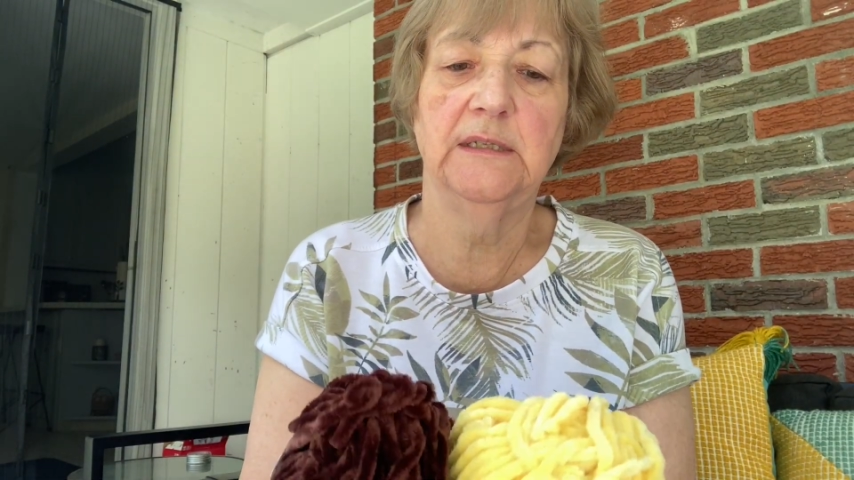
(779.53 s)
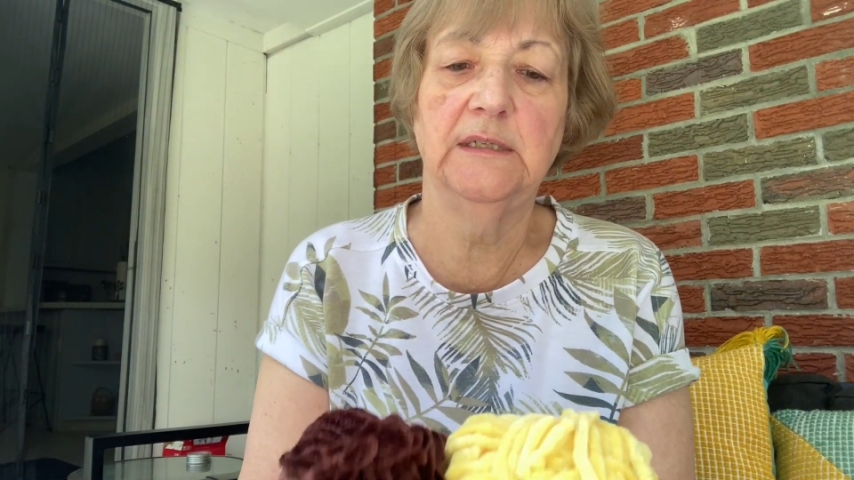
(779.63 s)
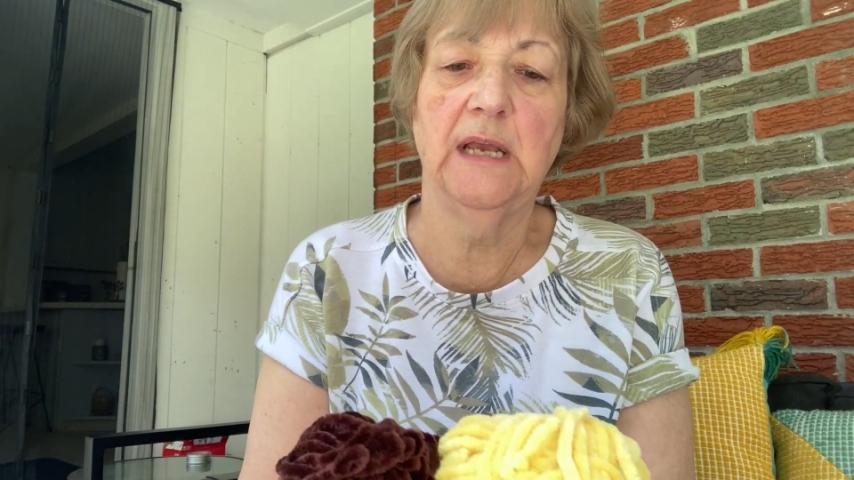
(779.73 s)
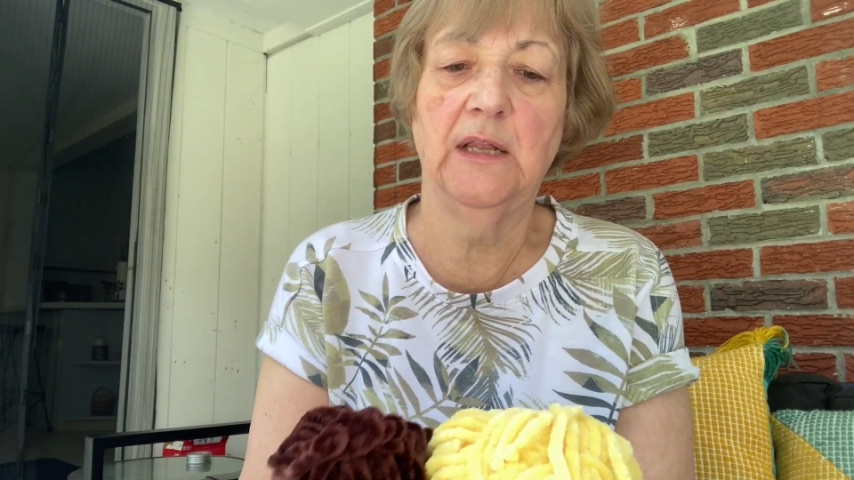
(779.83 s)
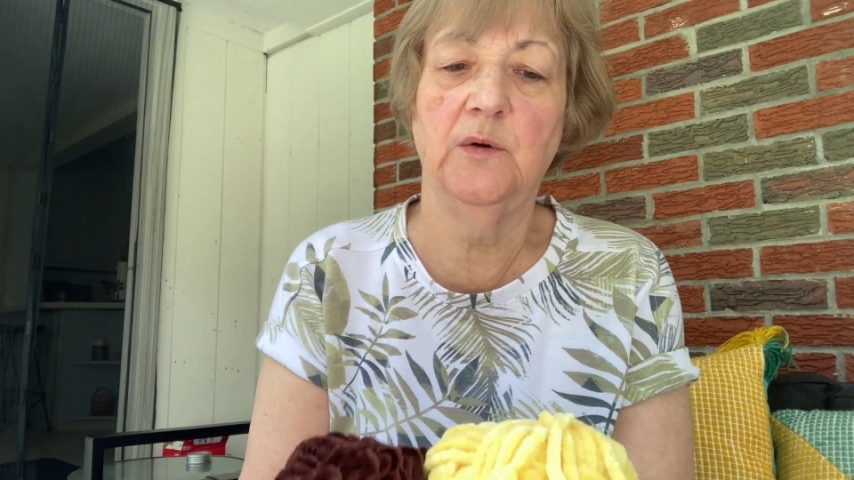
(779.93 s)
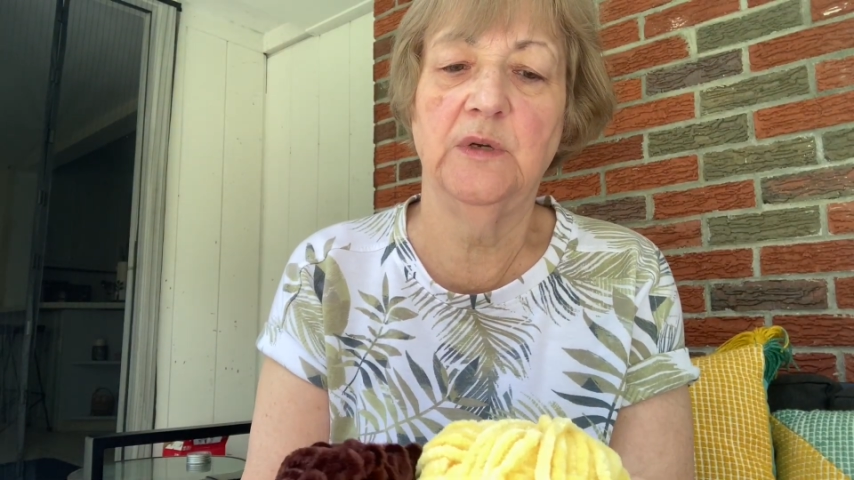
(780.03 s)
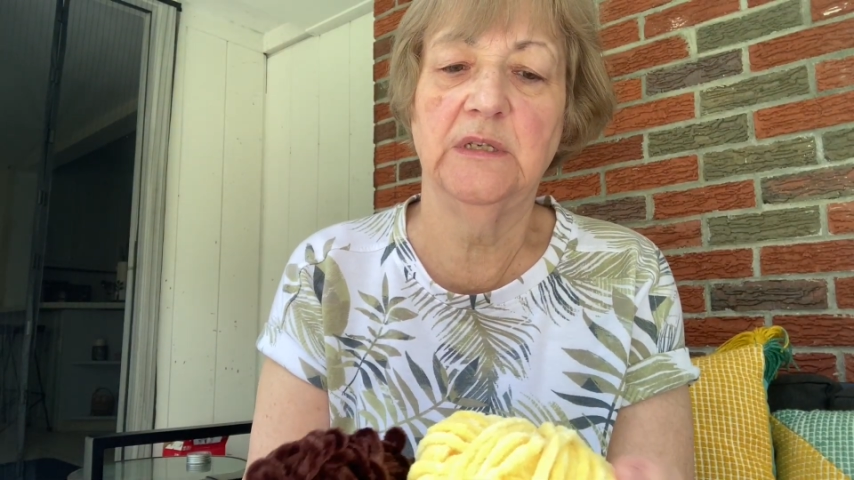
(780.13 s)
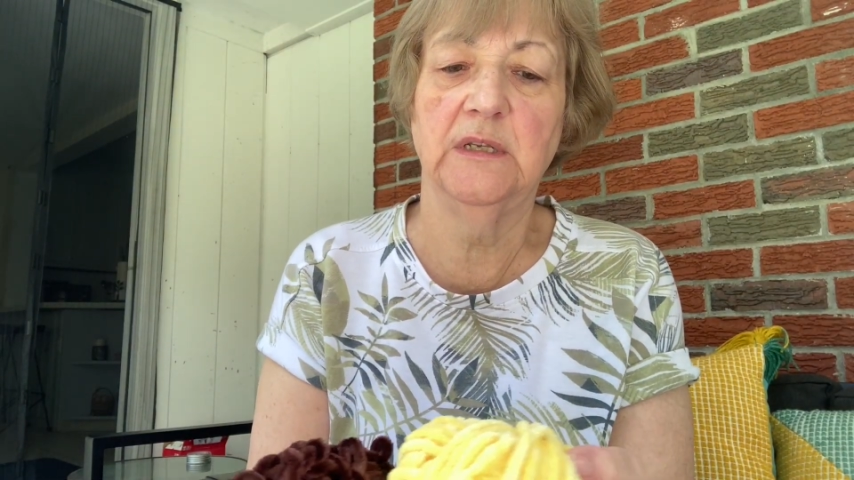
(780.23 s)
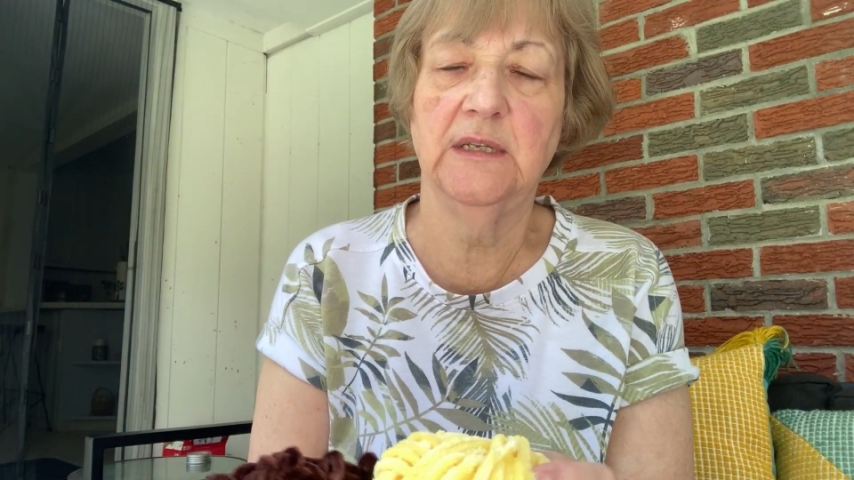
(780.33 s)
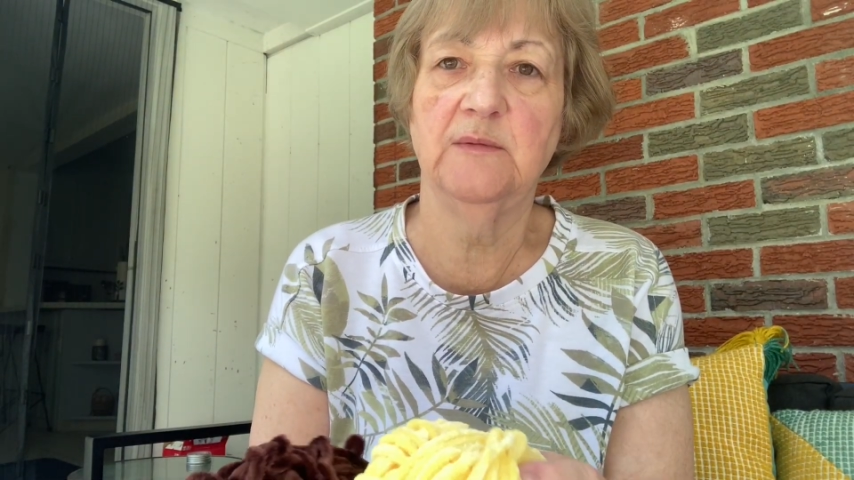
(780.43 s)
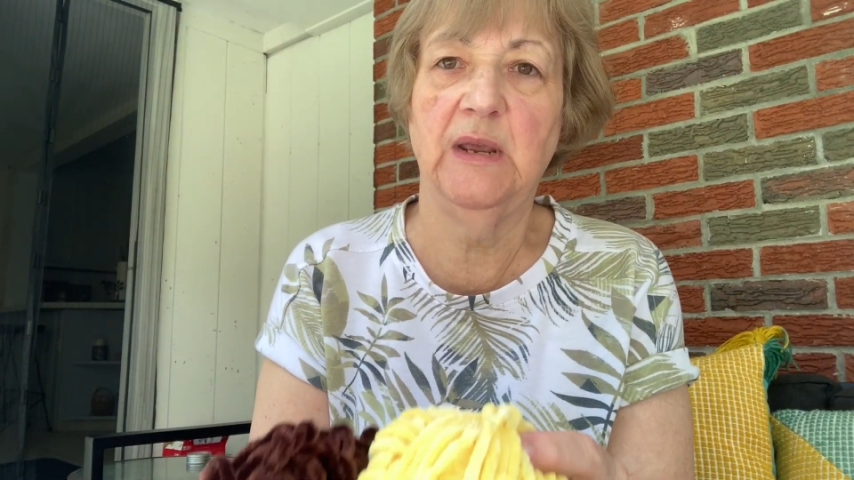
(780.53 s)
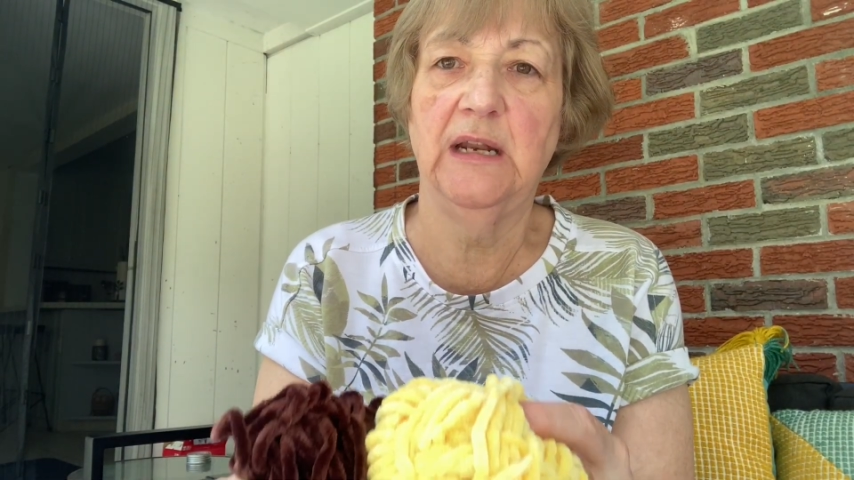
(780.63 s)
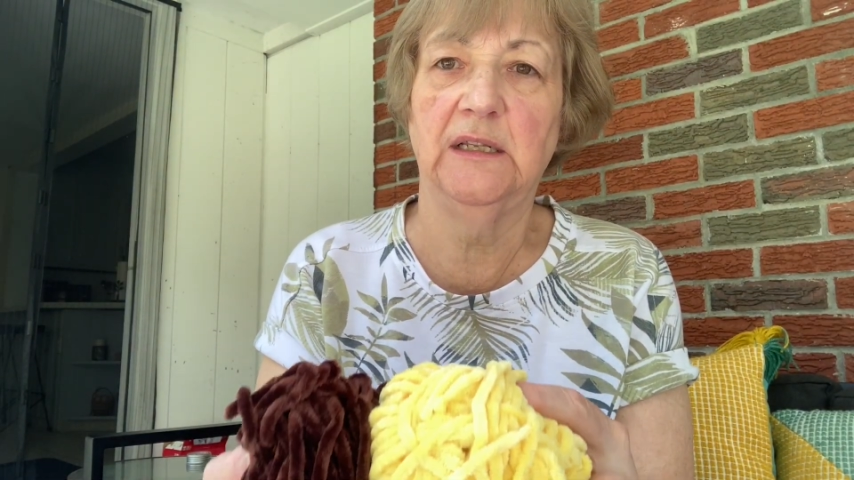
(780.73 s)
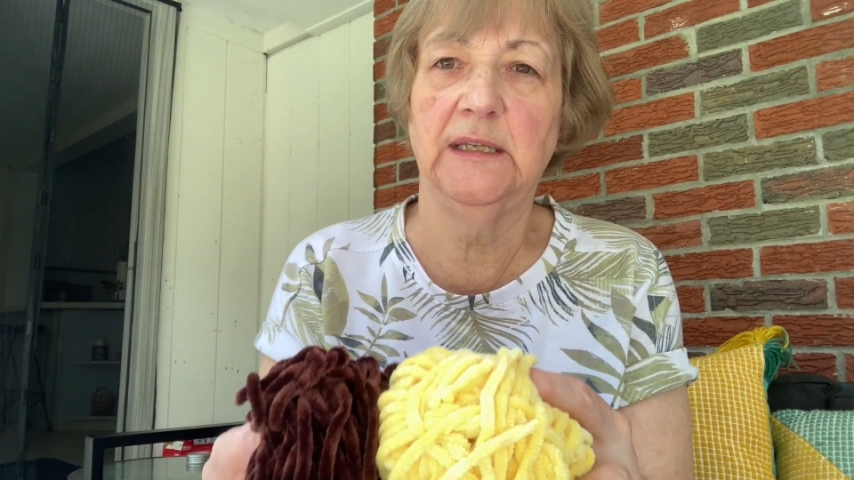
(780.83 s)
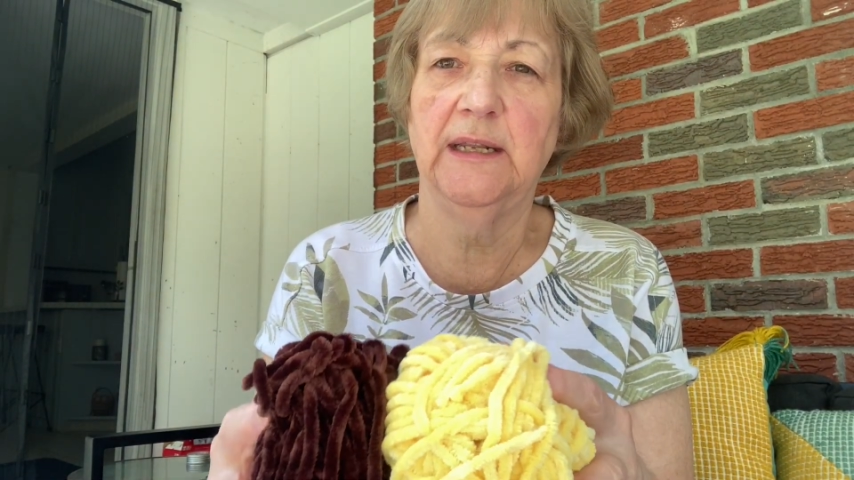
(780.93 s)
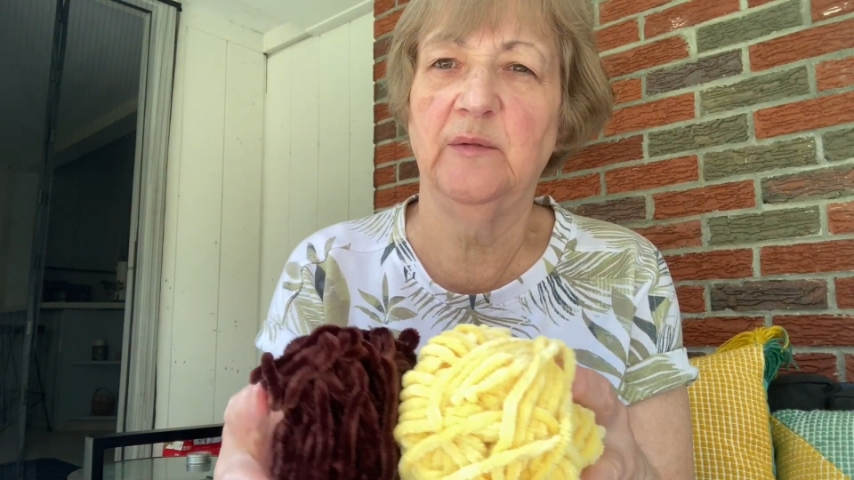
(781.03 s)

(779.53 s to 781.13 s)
yellow is made a little